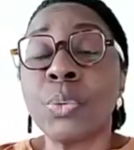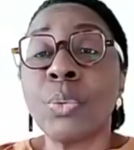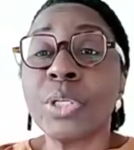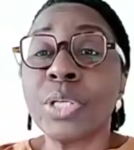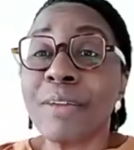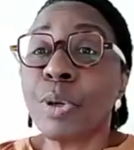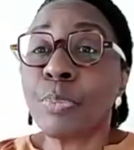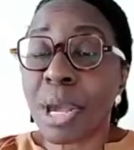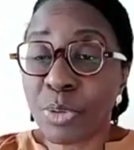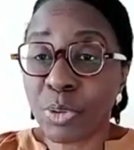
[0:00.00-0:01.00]
Well, you have your
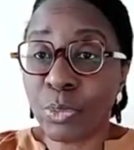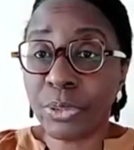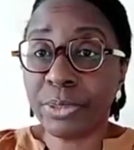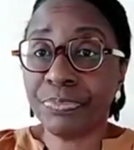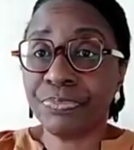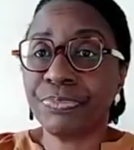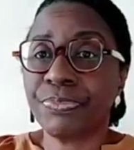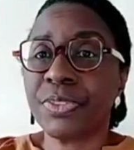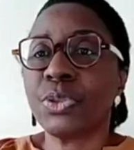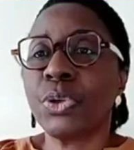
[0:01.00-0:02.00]
primary one.
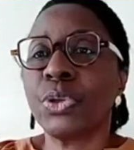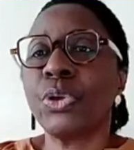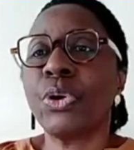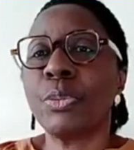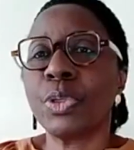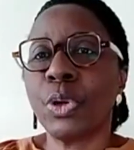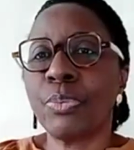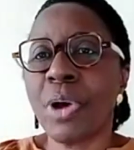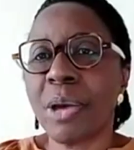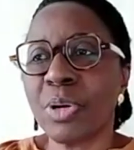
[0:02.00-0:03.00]
So your
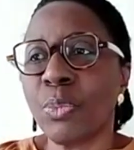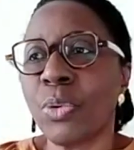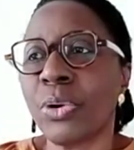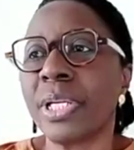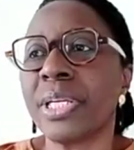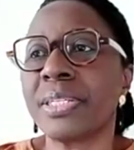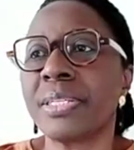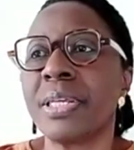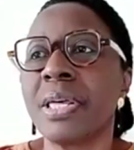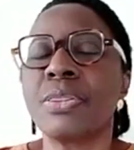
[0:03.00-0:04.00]
primary one is
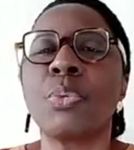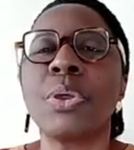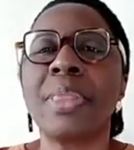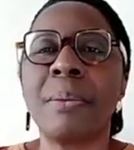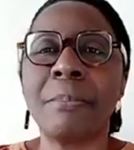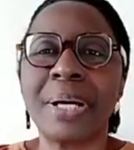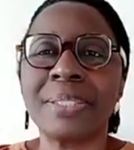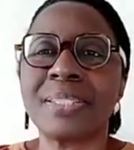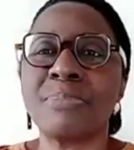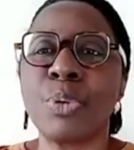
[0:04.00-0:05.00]
the one that
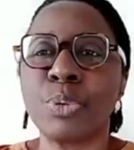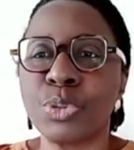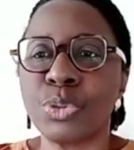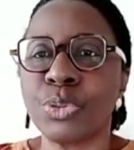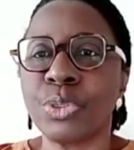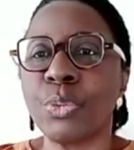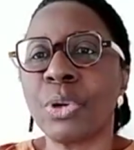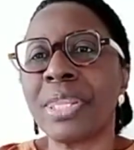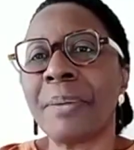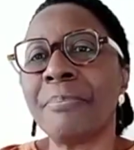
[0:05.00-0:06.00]
matters most to you, the one
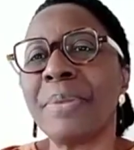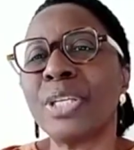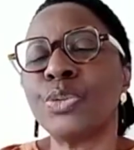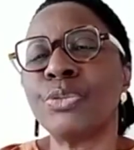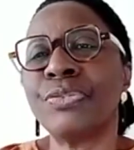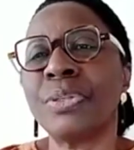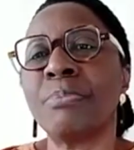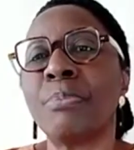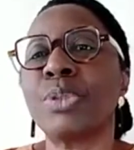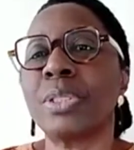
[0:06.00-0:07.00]
that makes you feel
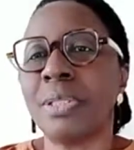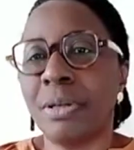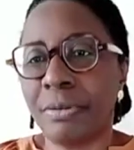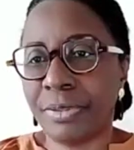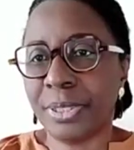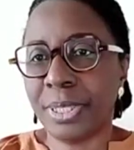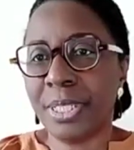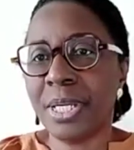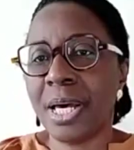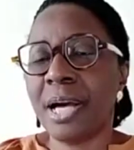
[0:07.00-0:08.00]
most loved
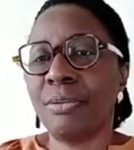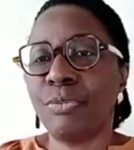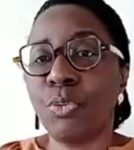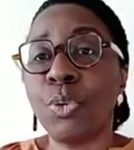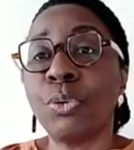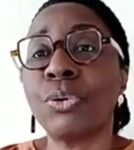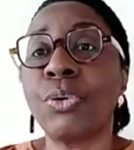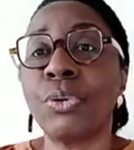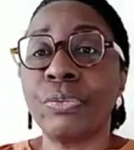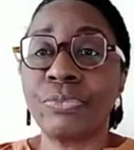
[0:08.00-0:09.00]
out of
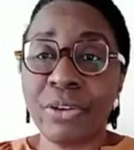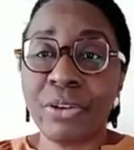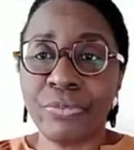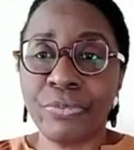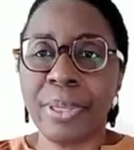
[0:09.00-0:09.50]
all five of them.